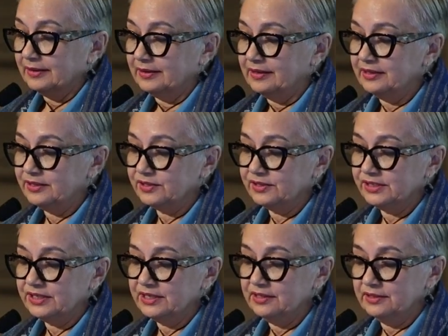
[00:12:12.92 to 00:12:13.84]
These are
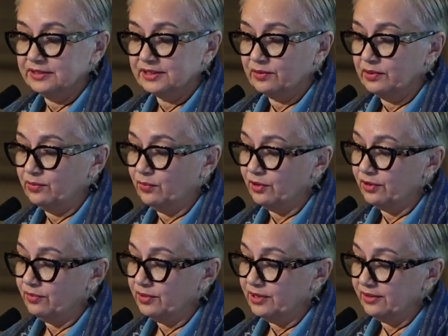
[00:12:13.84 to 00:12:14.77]
scenes that we
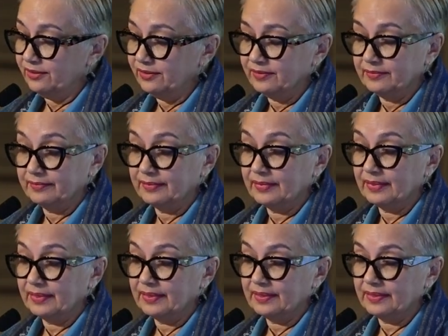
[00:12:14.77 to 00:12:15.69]
work with
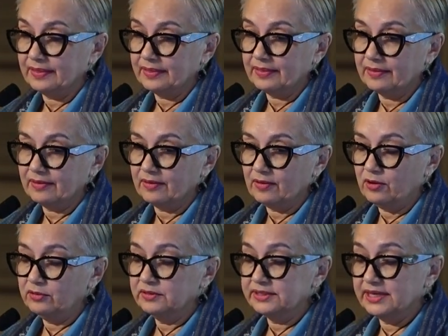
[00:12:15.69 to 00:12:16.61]

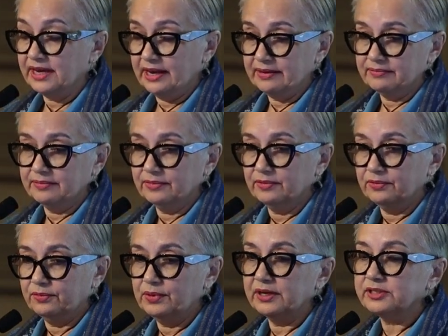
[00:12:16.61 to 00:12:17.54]
all the time.
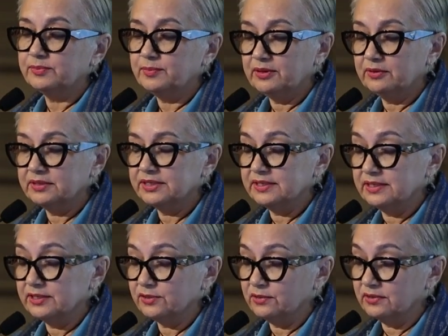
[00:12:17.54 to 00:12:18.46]
We experience
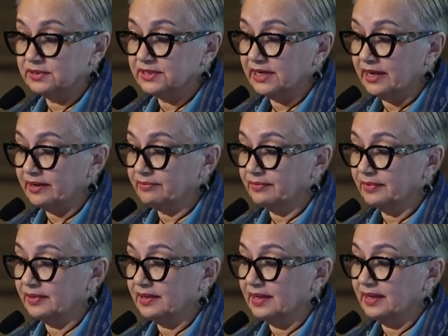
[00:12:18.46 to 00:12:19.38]
these all the time.
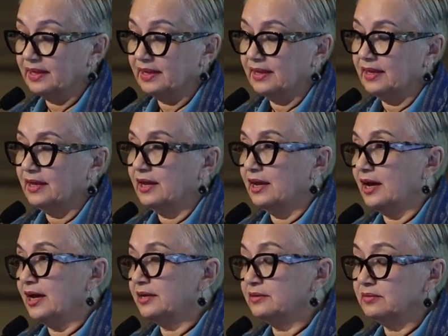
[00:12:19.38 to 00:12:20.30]

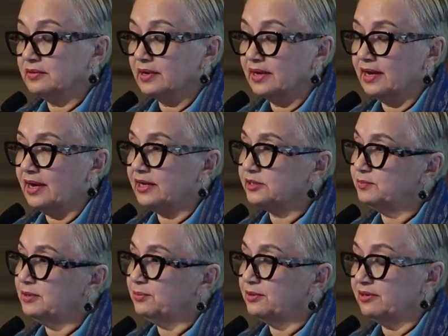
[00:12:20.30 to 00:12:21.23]
And as
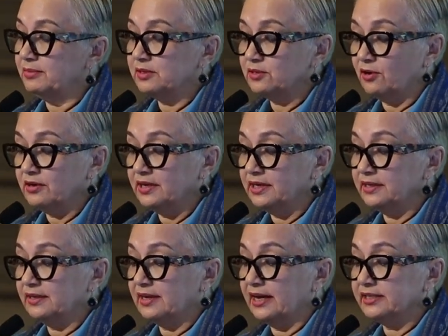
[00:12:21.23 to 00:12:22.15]
people have been talking
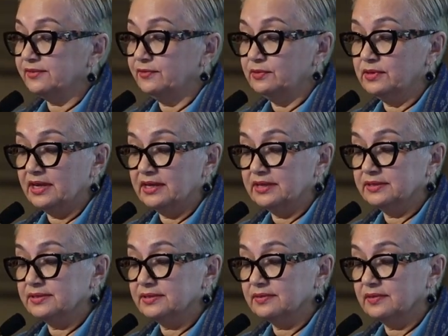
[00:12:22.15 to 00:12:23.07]
in the last few
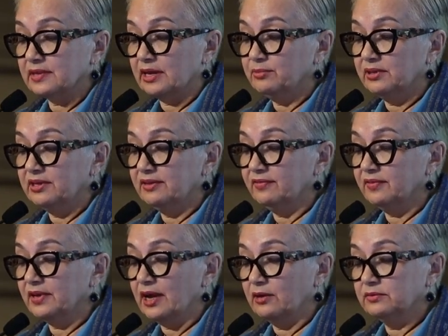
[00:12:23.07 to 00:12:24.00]
days, I
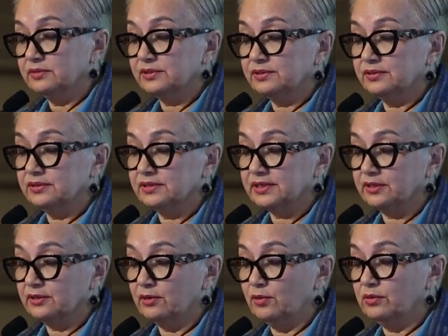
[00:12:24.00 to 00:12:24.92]
believe the councils
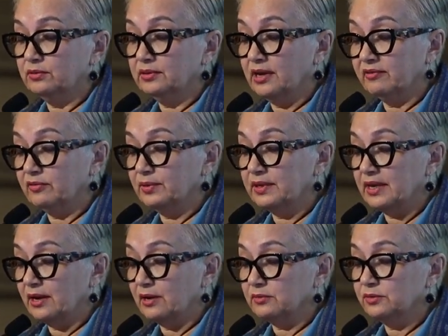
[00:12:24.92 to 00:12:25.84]
and the local government
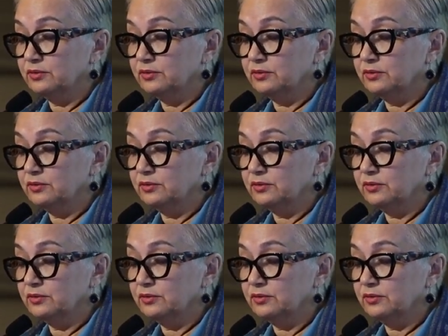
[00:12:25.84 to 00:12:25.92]
now